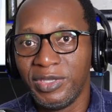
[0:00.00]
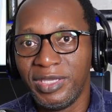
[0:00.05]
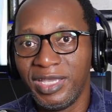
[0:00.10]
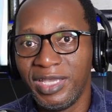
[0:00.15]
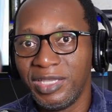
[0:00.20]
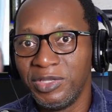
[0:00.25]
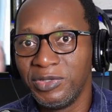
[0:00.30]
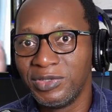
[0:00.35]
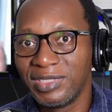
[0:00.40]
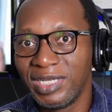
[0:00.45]

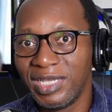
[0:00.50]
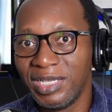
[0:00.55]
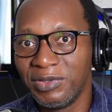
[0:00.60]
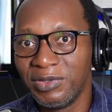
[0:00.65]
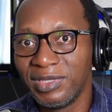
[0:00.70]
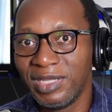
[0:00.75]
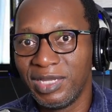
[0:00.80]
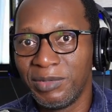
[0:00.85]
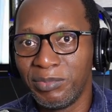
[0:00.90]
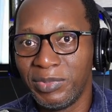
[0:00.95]
Here you stay
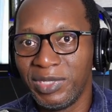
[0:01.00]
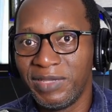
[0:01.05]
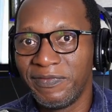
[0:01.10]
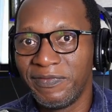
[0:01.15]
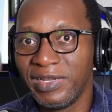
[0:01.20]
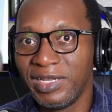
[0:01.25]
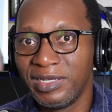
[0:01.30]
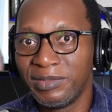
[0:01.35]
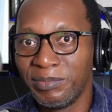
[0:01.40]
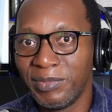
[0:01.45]
on that B
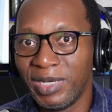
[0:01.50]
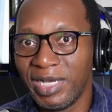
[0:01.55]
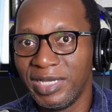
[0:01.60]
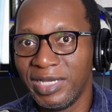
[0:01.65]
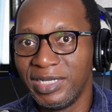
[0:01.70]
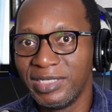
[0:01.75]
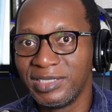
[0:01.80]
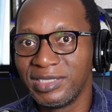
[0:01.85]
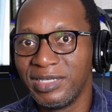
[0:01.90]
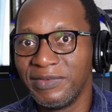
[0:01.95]
flat
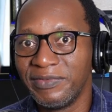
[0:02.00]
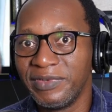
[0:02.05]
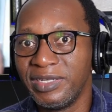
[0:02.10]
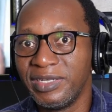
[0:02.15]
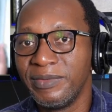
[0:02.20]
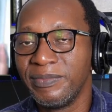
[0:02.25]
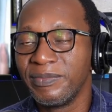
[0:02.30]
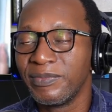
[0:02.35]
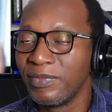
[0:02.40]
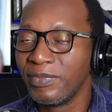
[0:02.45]
minor
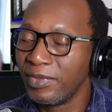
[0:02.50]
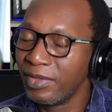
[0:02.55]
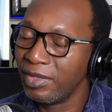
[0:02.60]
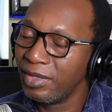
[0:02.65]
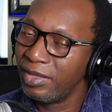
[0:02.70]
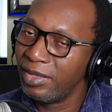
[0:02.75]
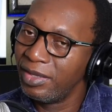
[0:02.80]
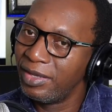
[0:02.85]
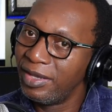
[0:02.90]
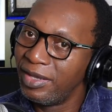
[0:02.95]
7
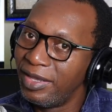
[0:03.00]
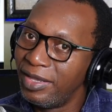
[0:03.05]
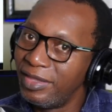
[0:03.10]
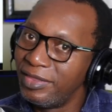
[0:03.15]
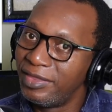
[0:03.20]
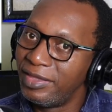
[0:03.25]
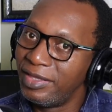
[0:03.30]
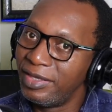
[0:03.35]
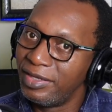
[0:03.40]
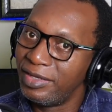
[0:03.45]

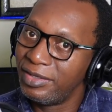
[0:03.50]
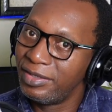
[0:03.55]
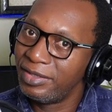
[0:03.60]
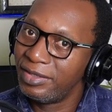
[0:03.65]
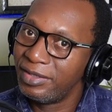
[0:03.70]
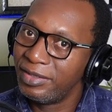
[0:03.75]
and then